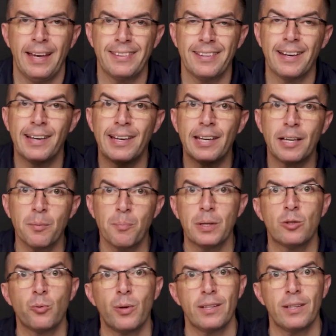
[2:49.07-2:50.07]
the link
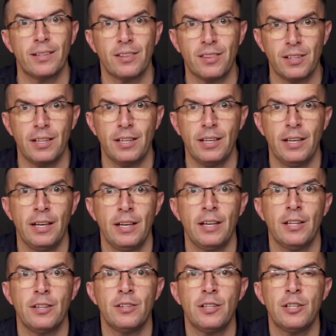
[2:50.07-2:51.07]
between the three
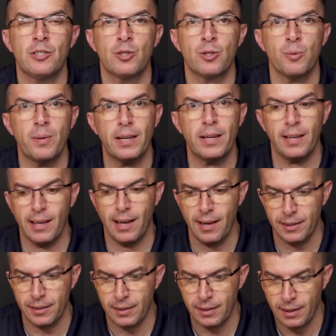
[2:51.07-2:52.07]
needs to be
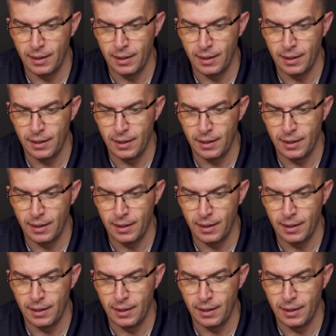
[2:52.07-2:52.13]
aligned.